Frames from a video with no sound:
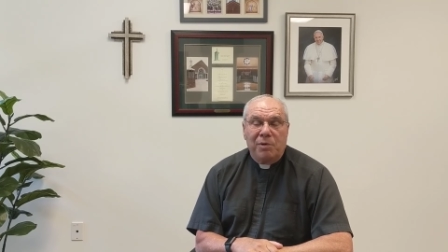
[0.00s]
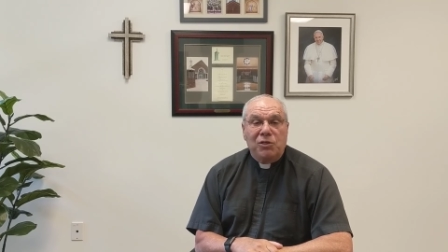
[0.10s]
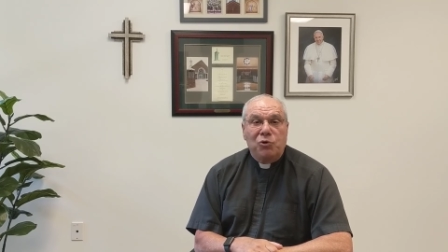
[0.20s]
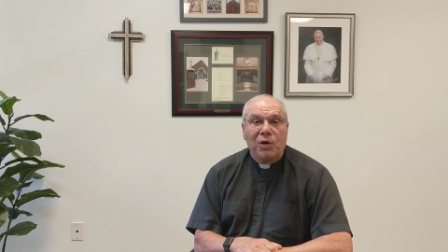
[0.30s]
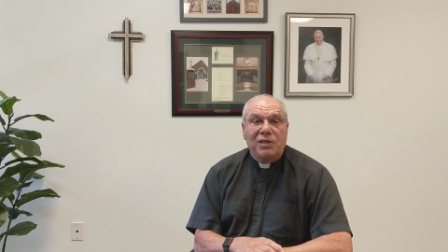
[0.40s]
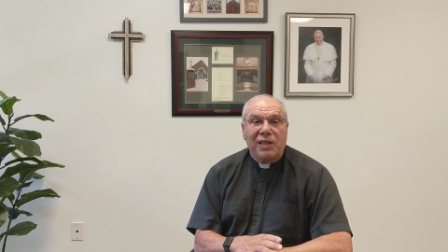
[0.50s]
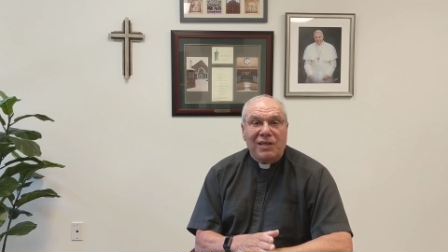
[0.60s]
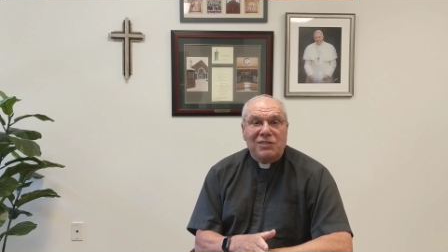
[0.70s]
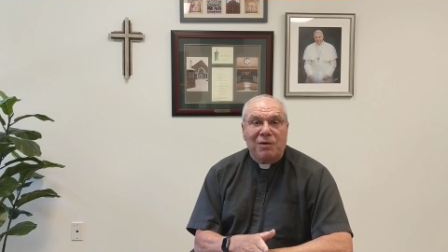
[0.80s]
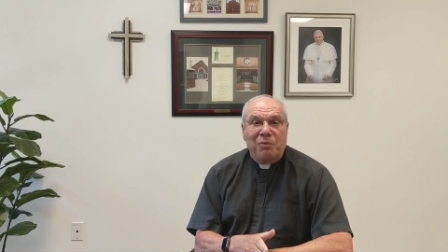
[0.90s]
Enjoy the
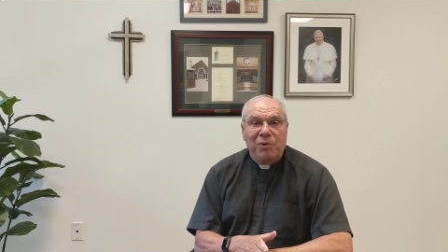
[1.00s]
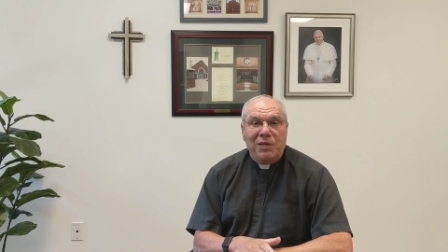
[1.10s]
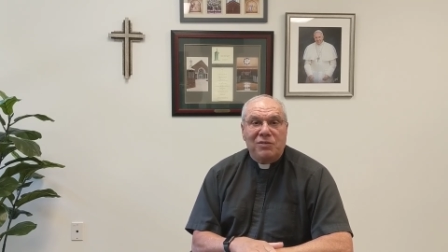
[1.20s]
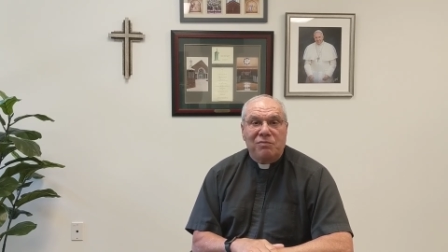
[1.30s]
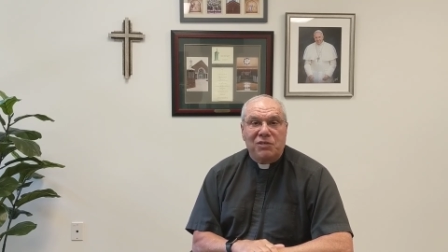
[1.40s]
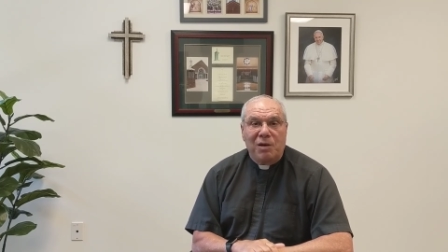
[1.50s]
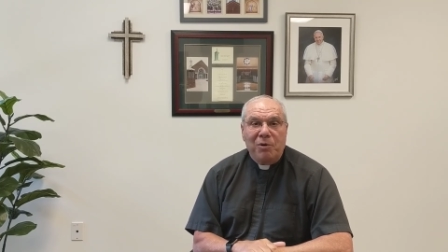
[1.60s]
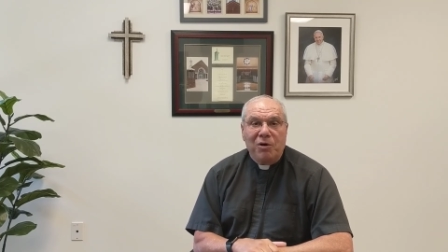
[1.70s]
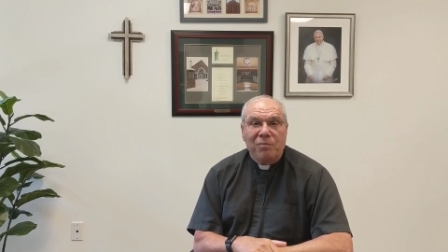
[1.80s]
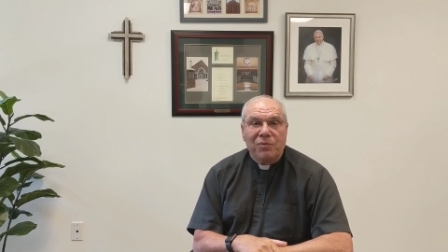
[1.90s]
last couple weeks of
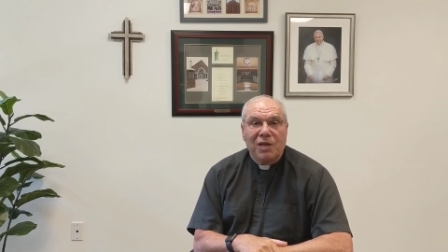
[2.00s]
summer.